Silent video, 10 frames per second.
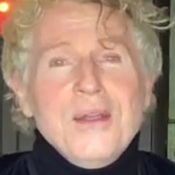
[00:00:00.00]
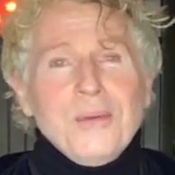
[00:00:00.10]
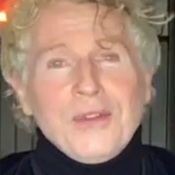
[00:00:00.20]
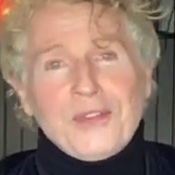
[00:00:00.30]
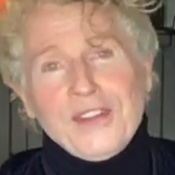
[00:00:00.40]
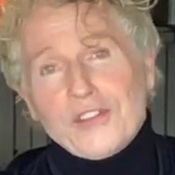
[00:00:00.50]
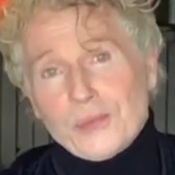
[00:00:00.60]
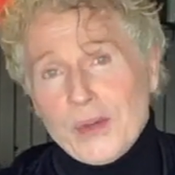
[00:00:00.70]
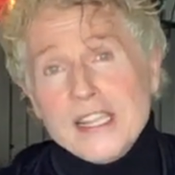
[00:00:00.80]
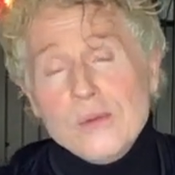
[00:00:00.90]
With this
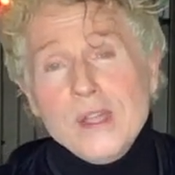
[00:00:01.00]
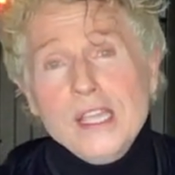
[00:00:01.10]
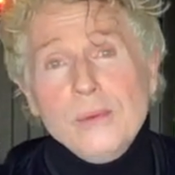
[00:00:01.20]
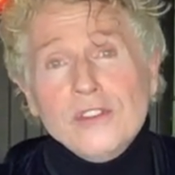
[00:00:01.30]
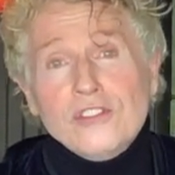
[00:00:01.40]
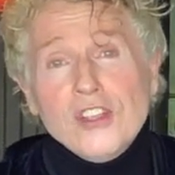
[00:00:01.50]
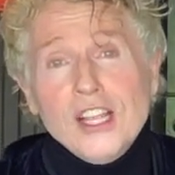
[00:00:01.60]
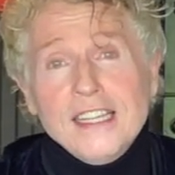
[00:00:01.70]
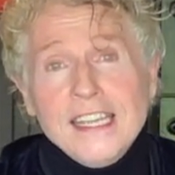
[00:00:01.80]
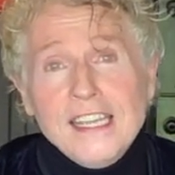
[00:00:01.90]
ring we will
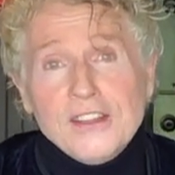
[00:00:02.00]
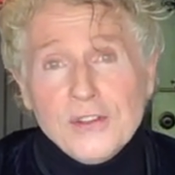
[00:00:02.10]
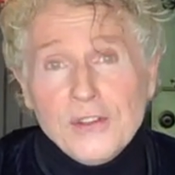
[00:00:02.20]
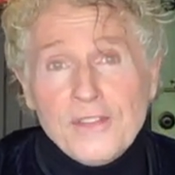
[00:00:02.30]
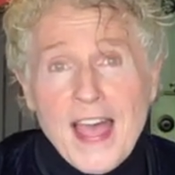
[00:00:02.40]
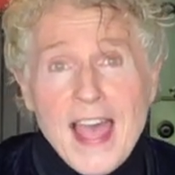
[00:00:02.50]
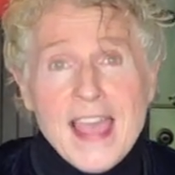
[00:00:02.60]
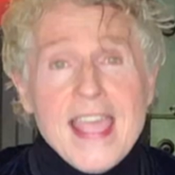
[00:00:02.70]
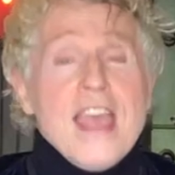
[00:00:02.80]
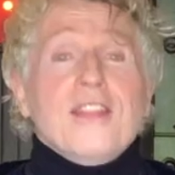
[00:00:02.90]

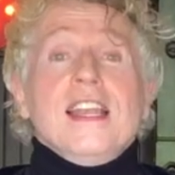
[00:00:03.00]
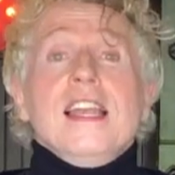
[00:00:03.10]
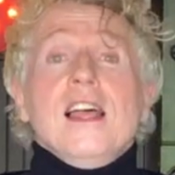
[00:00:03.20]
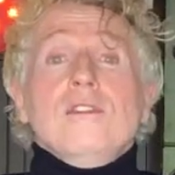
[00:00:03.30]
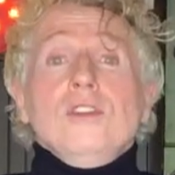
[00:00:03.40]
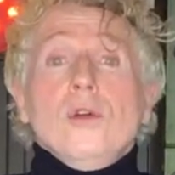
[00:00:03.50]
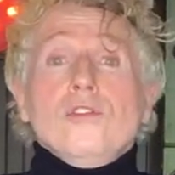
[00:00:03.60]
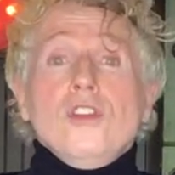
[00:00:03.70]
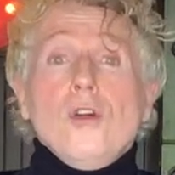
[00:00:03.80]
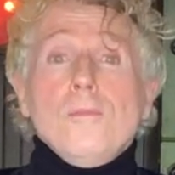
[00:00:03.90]
solidify that love
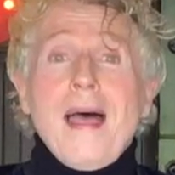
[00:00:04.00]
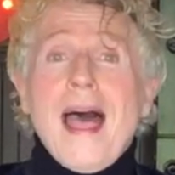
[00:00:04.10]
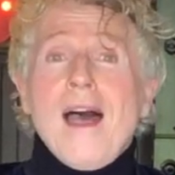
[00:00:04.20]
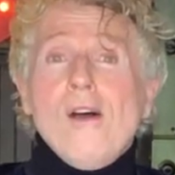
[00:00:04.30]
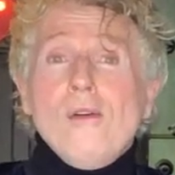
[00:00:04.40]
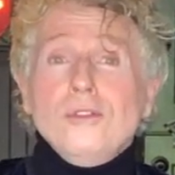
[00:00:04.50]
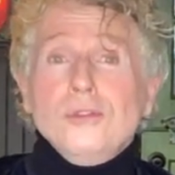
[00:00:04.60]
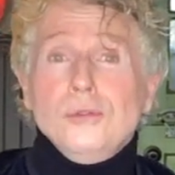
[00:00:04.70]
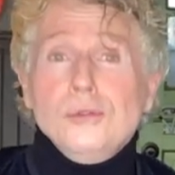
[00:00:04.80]
knows no boundaries.